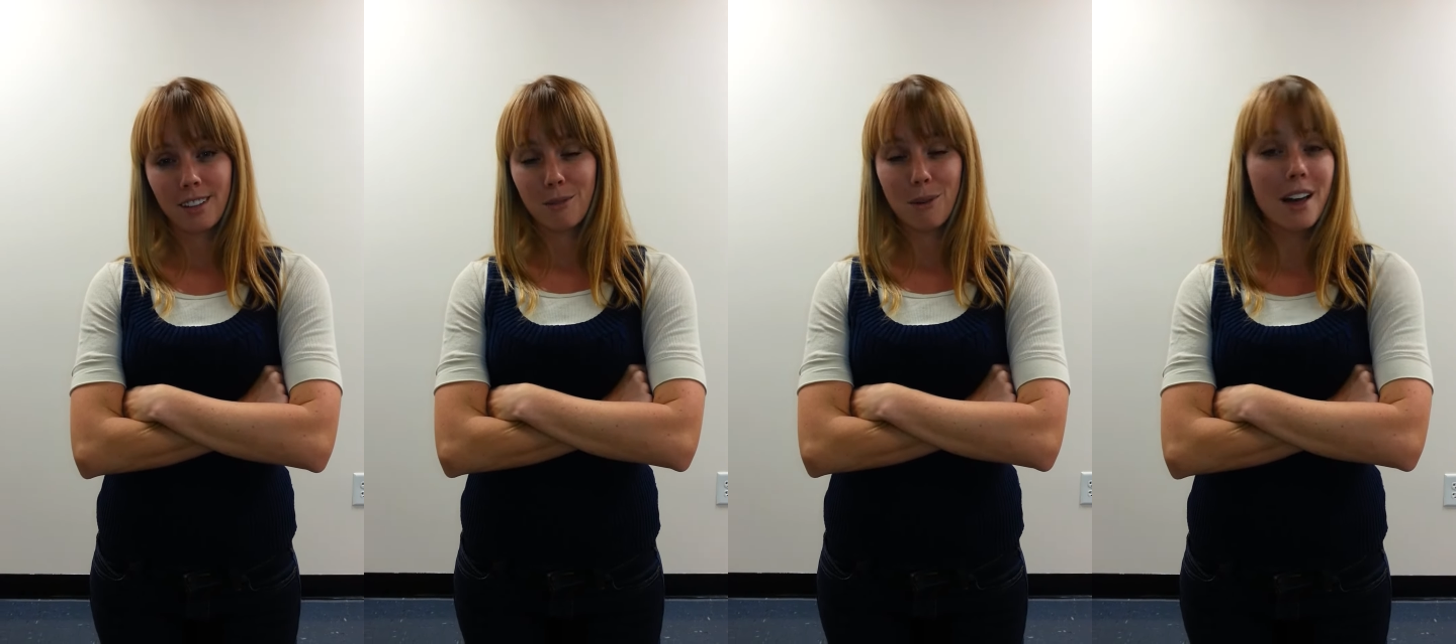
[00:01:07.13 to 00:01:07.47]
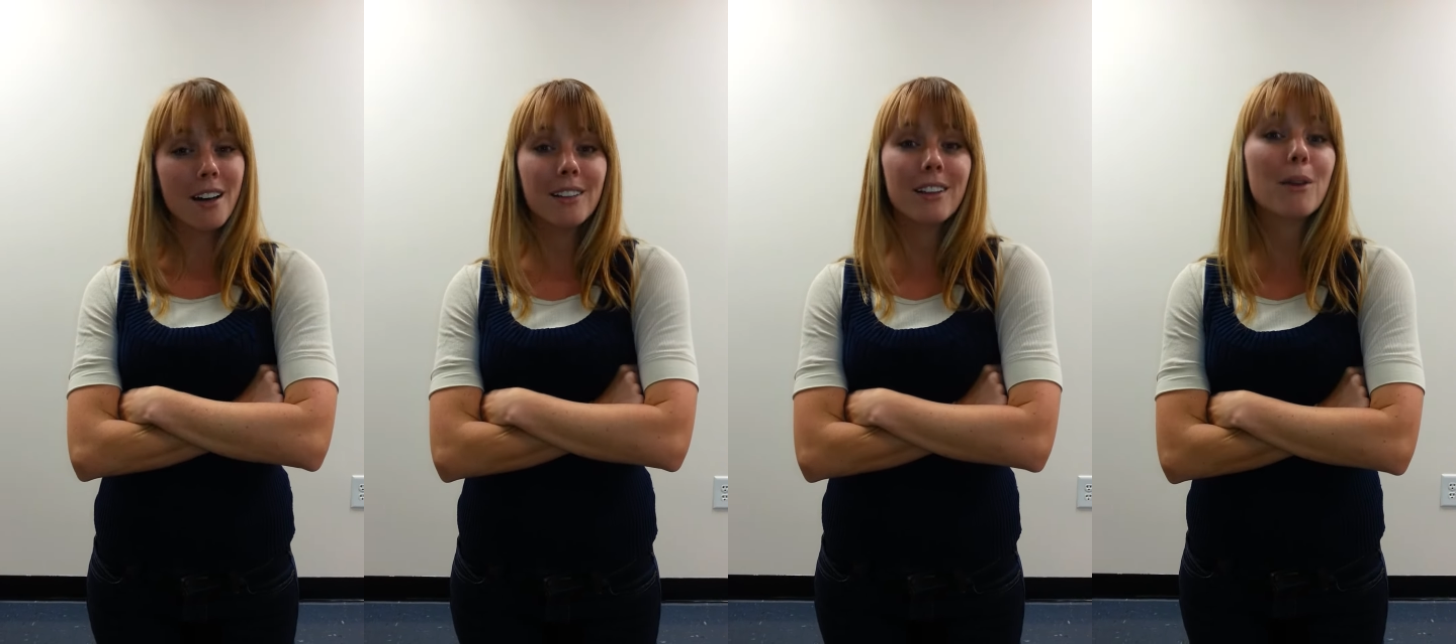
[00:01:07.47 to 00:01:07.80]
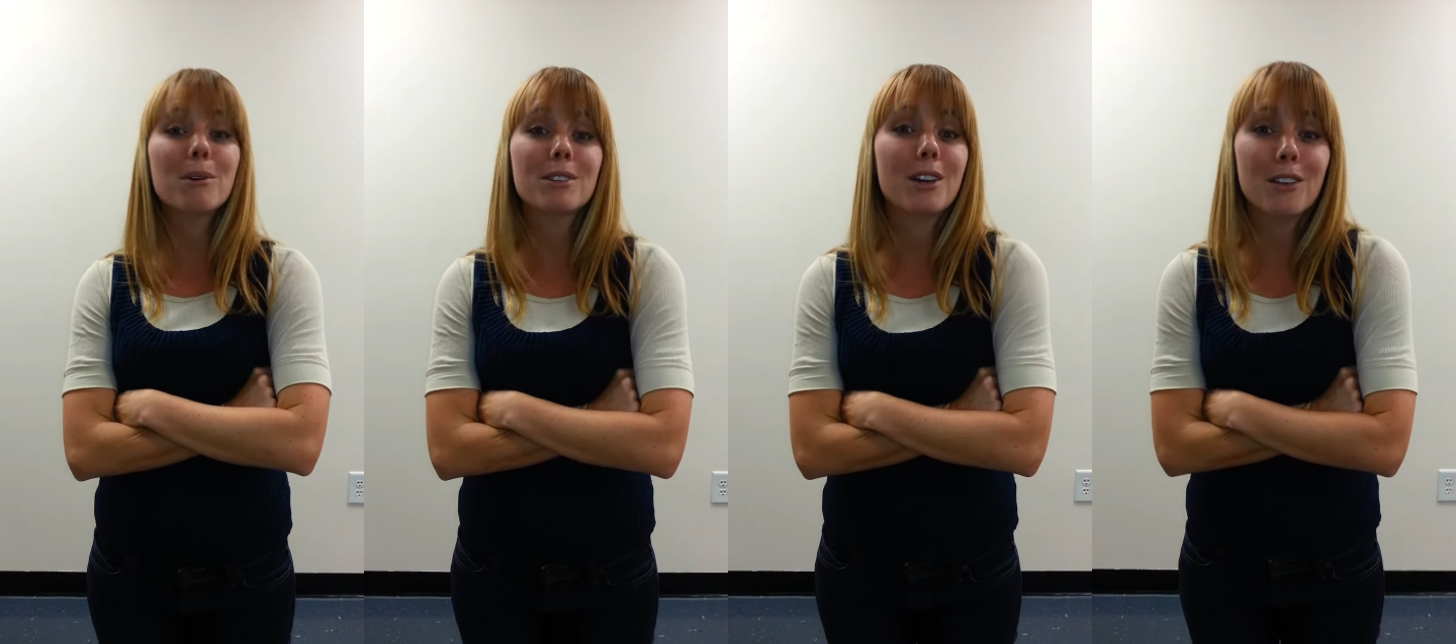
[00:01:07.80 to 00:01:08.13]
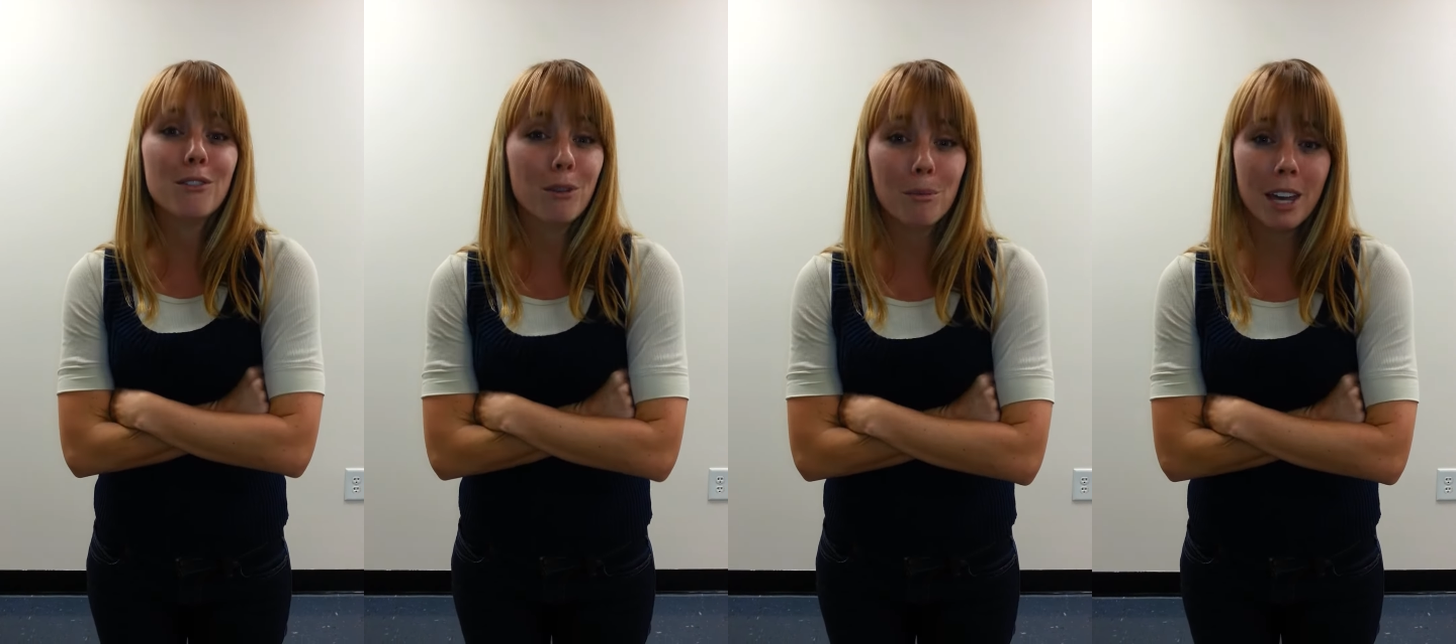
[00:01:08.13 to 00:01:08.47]
Well, it was
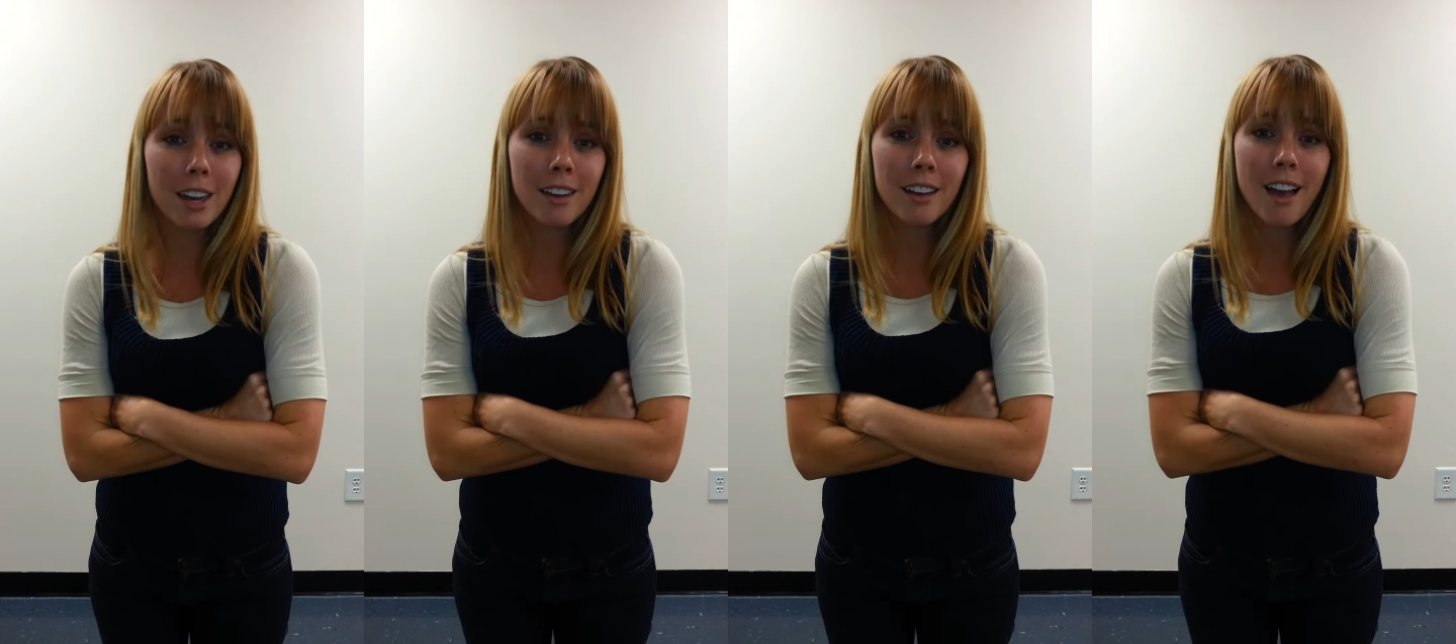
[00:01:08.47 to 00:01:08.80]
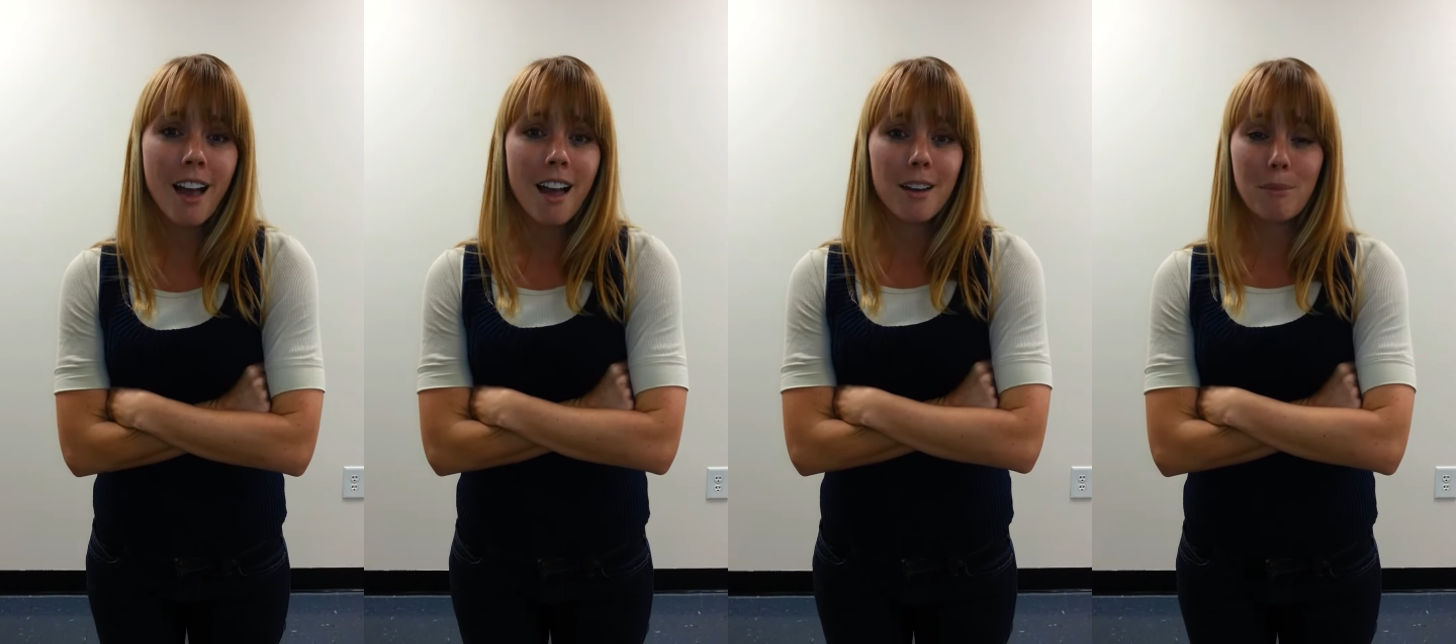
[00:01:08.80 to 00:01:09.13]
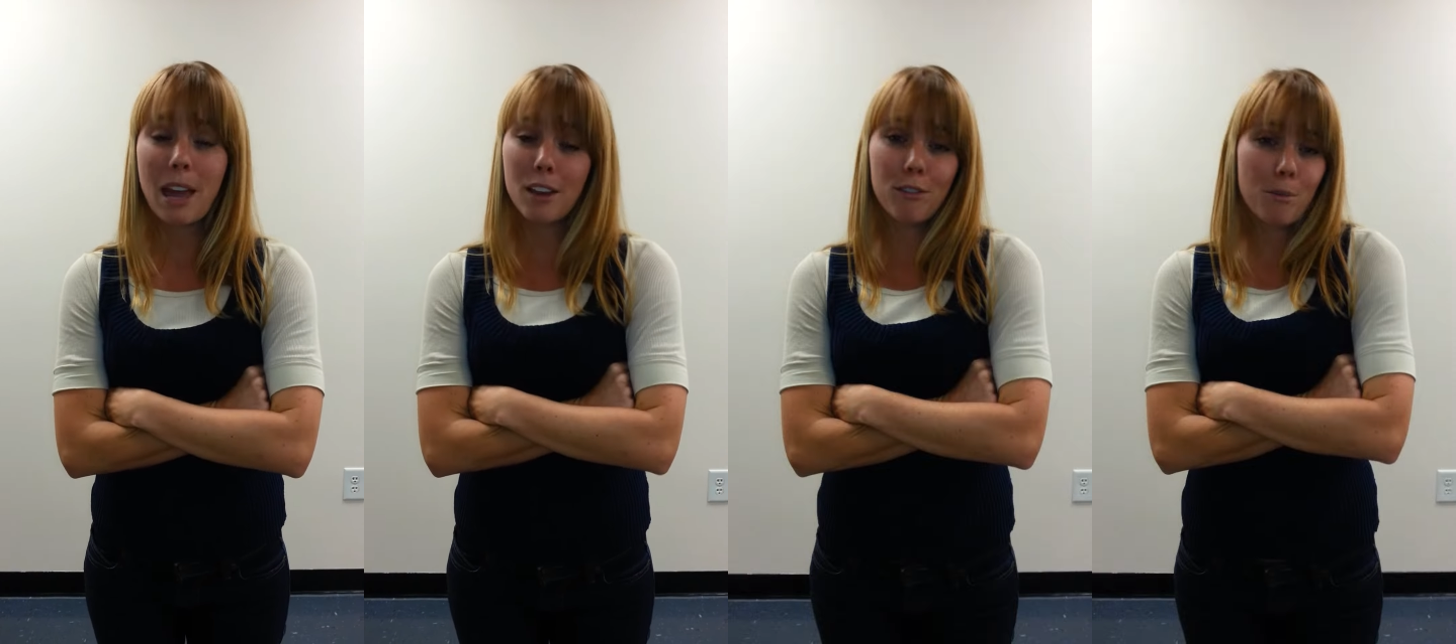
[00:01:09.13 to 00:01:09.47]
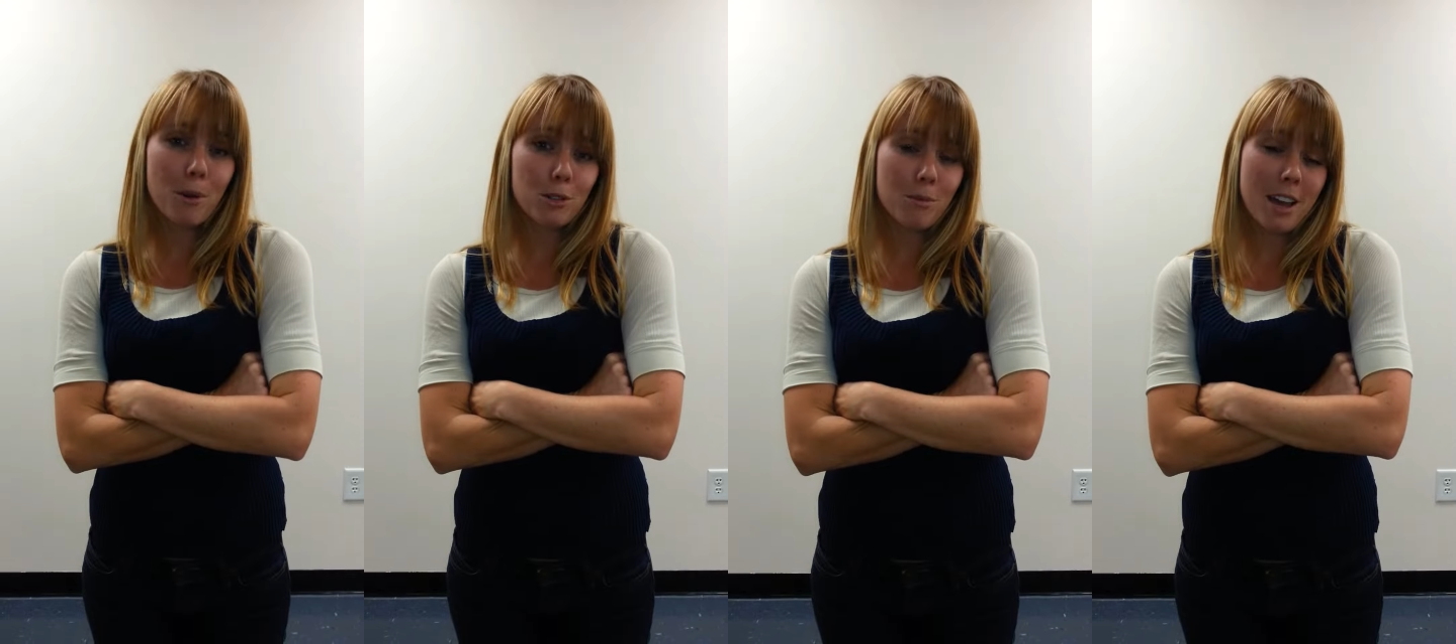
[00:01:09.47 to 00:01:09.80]
good for me. Paid for most of